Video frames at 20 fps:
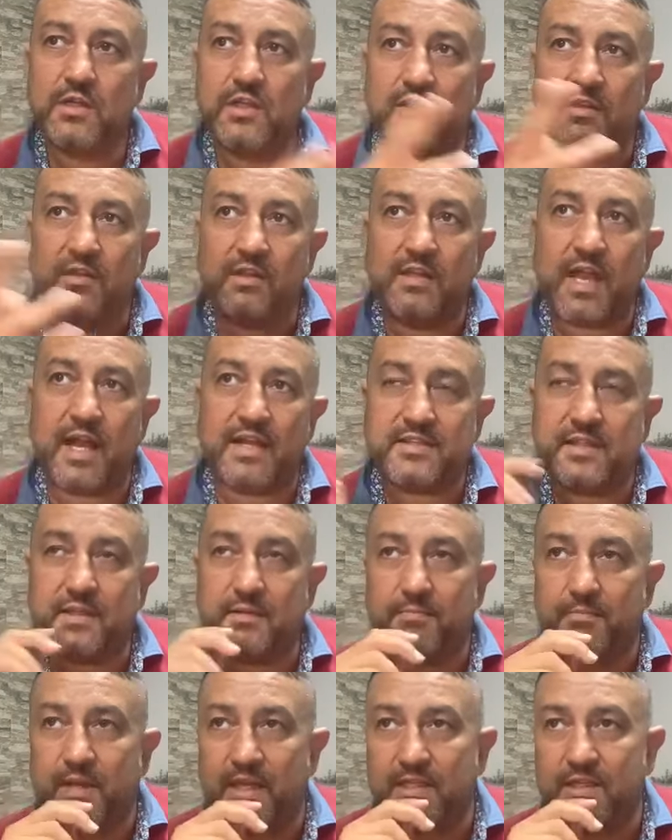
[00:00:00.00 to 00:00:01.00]
it
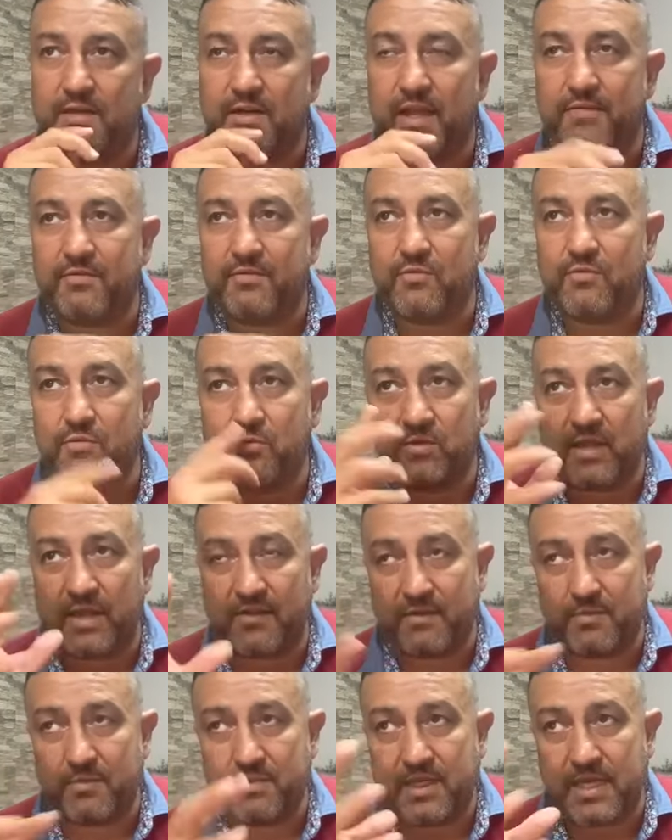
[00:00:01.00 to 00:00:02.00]
doesn't matter. I will
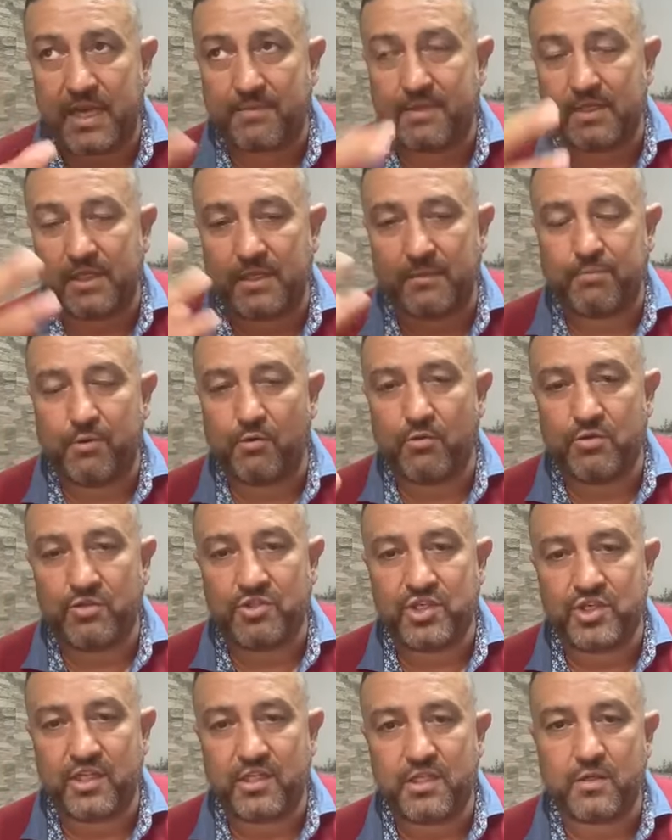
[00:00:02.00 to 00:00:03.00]
never become an
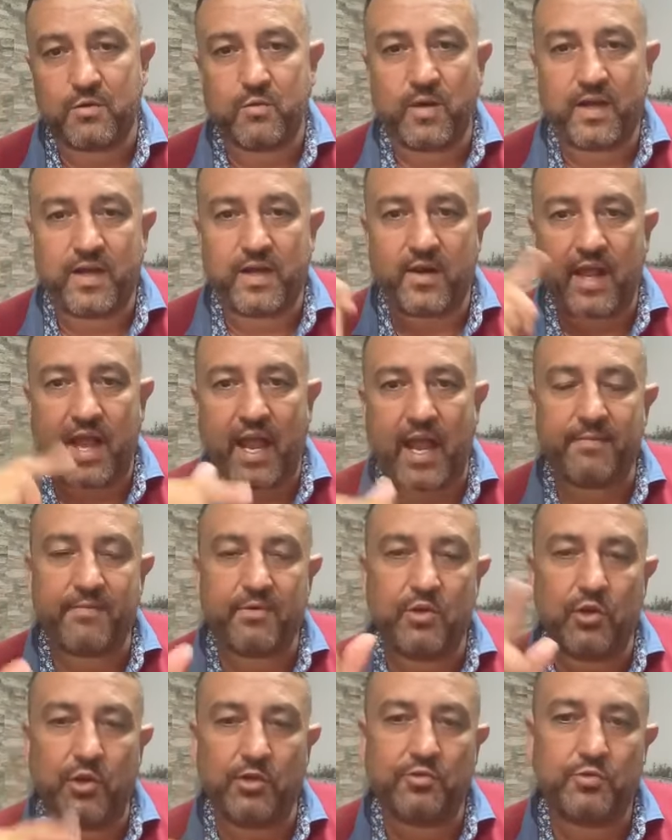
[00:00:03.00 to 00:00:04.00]
apologetic where I'm
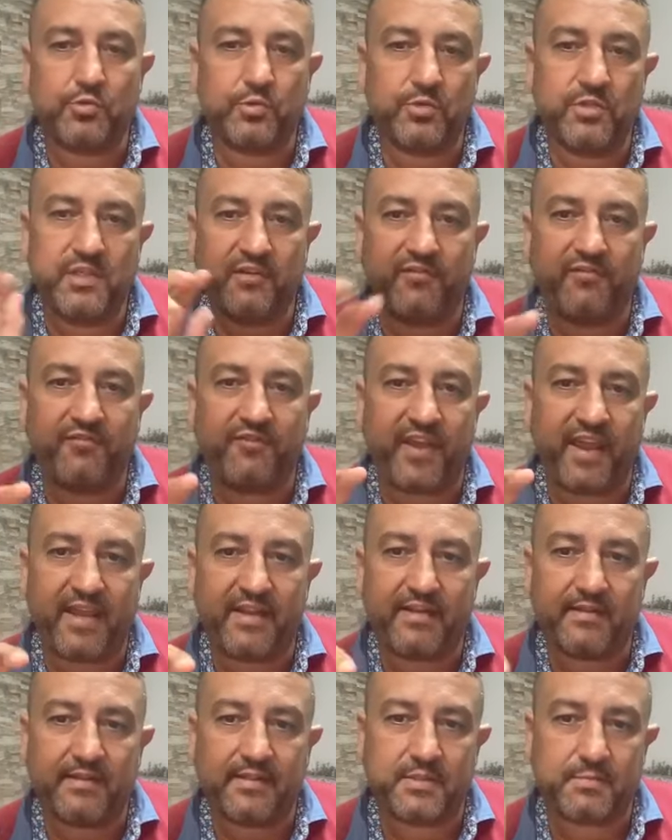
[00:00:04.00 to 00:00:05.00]
going to
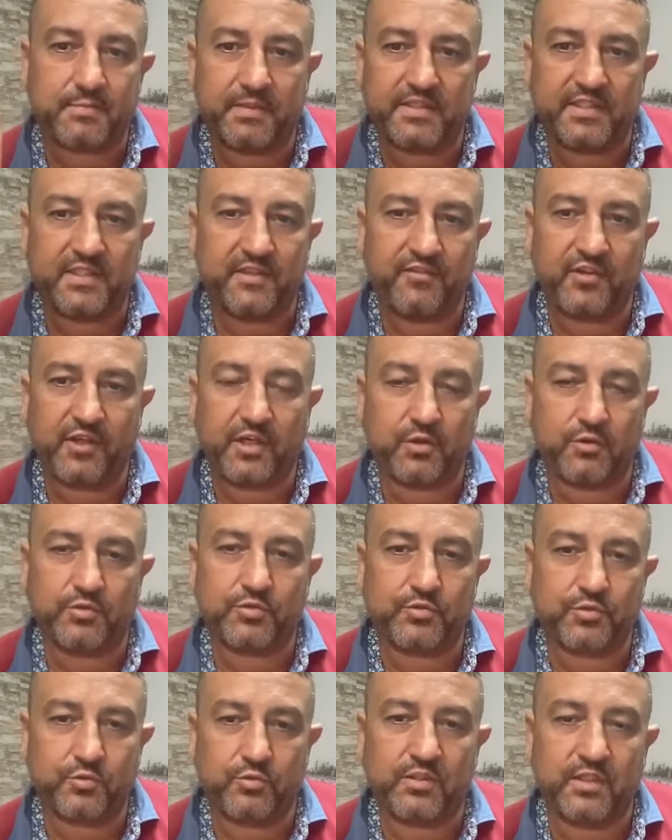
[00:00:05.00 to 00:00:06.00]
defend a specific
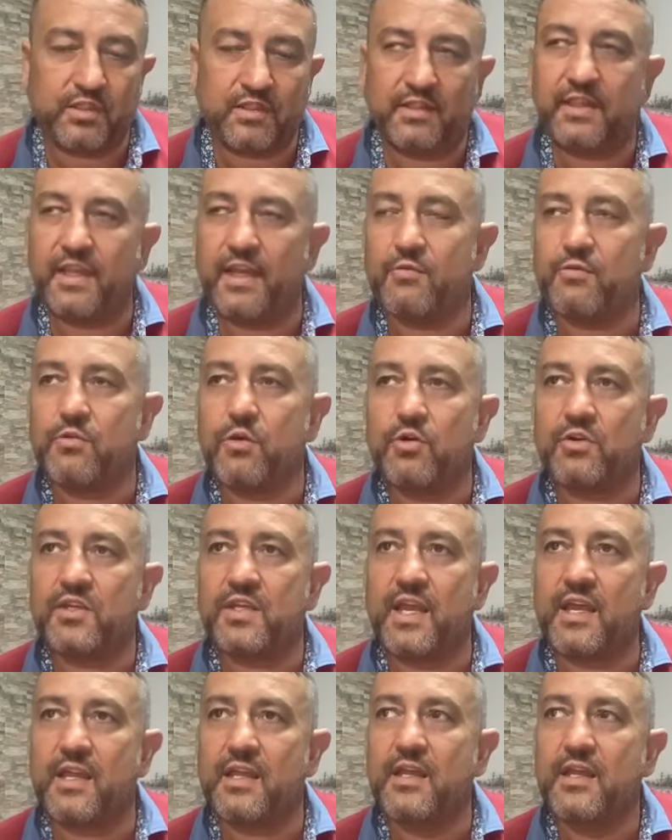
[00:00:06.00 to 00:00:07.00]
truth and tell you,
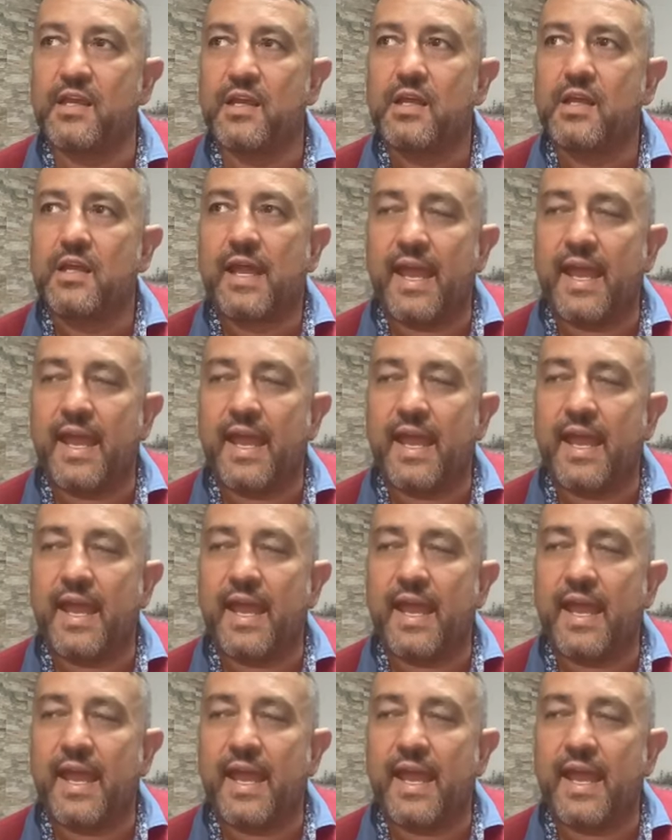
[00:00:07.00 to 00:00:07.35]
okay,